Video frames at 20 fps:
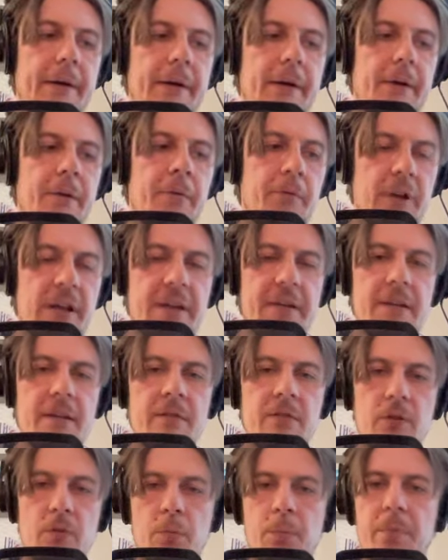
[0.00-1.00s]
reading
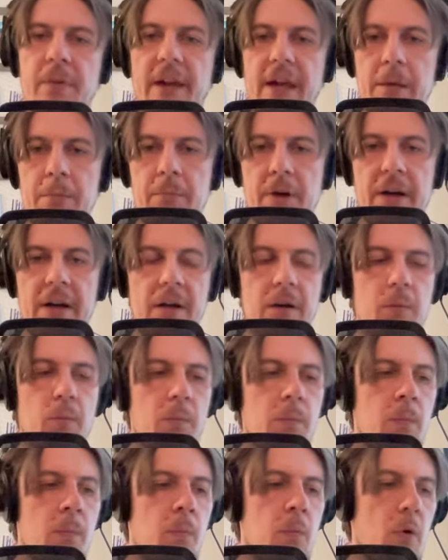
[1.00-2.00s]
so playback
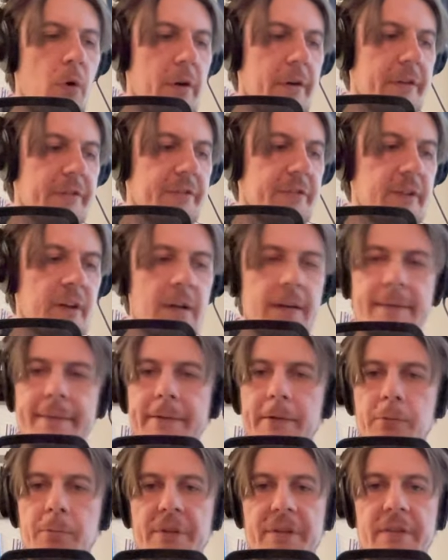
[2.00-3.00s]
works a
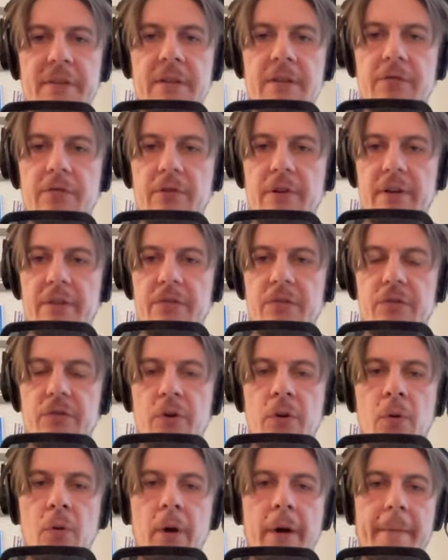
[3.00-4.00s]
little bit different.
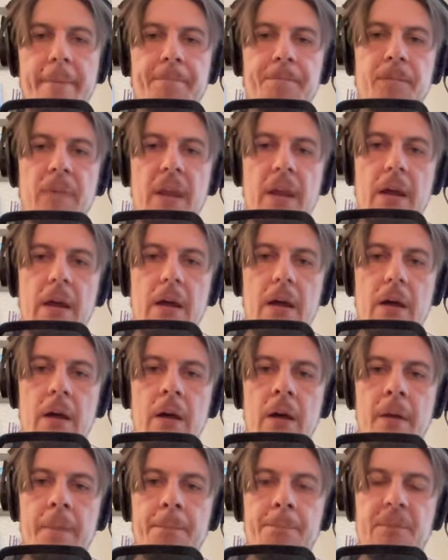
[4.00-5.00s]
So
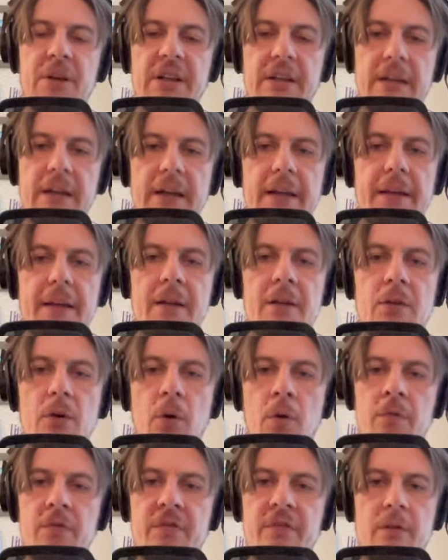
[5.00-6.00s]
uh, beginning
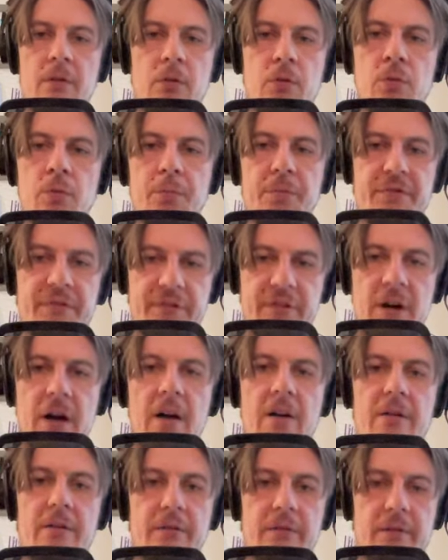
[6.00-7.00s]
of the loop
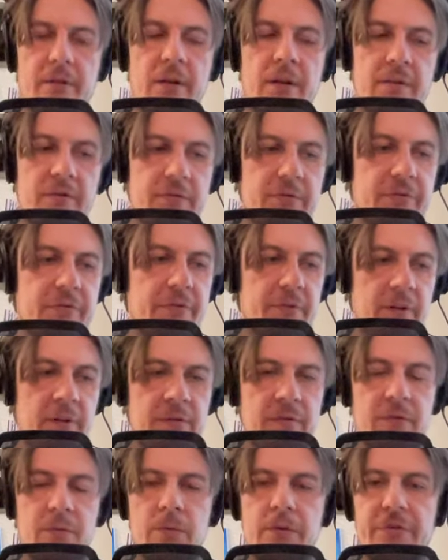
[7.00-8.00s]
start, as
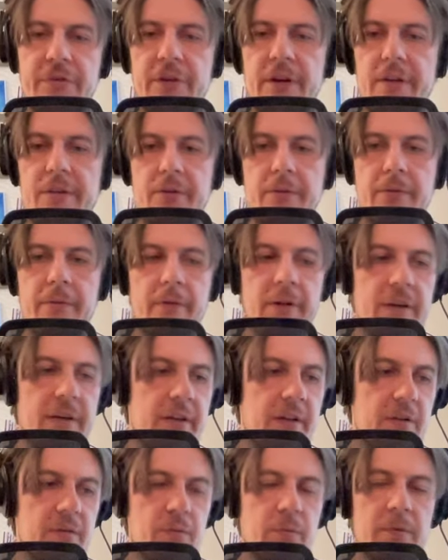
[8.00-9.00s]
as we said
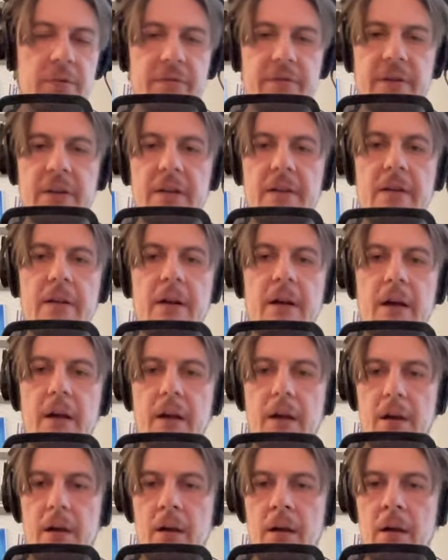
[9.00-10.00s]
already, as we've seen,
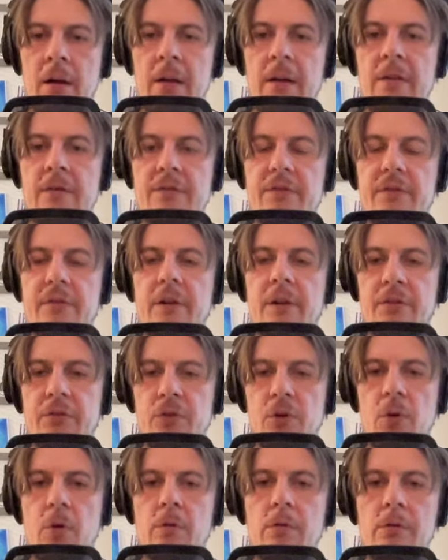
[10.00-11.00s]
uh, it's
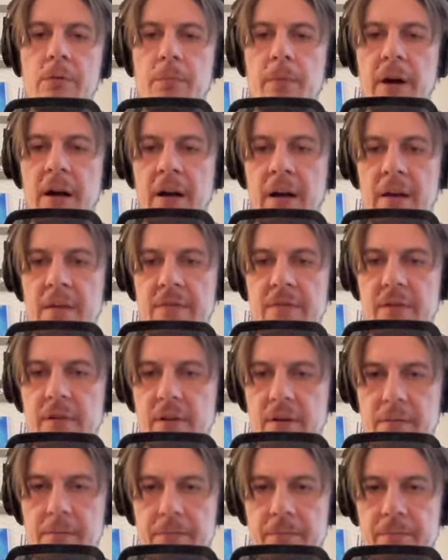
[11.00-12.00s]
controlled by
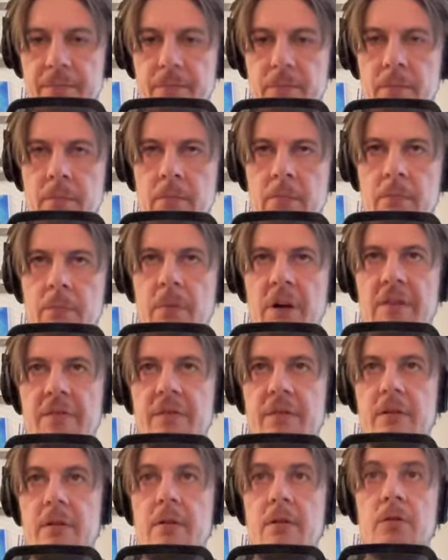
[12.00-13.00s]
the Mm, by
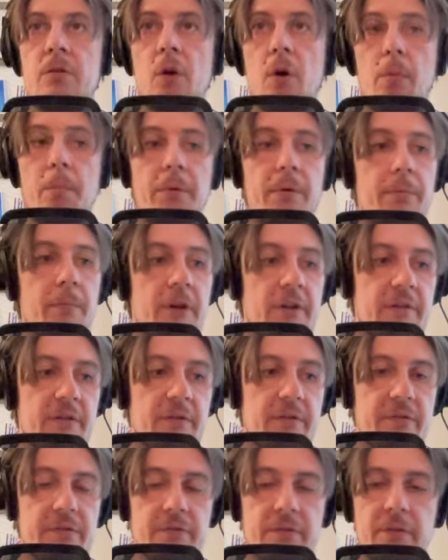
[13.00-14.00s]
the knob by the
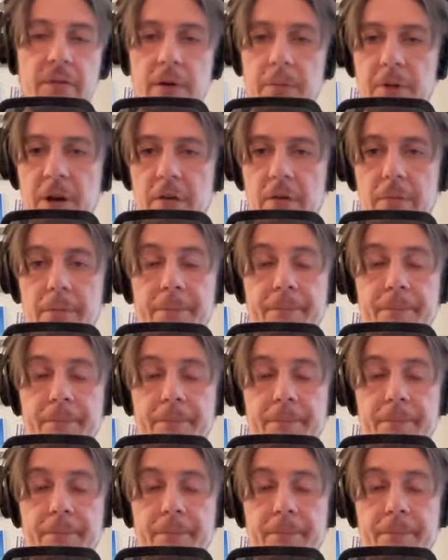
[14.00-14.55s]
trimmer